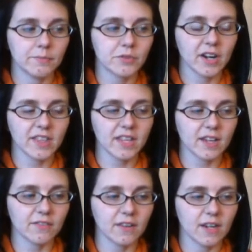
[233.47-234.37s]
trying to
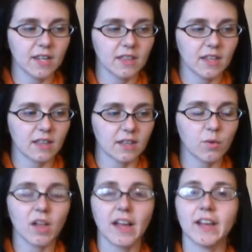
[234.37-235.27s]
think of anything that...
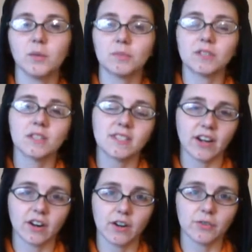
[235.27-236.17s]
Well, I helped
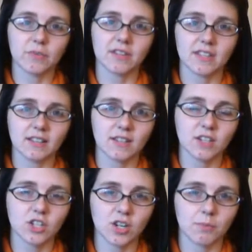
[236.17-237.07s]
Sarah from the Sassy
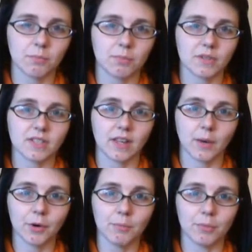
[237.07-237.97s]
Sheep set
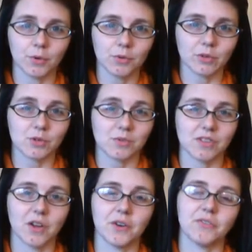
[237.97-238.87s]
up her booth, which was
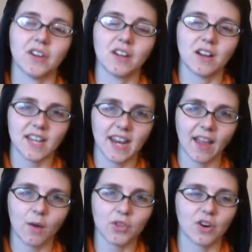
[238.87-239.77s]
a lot of fun. Got to hang out with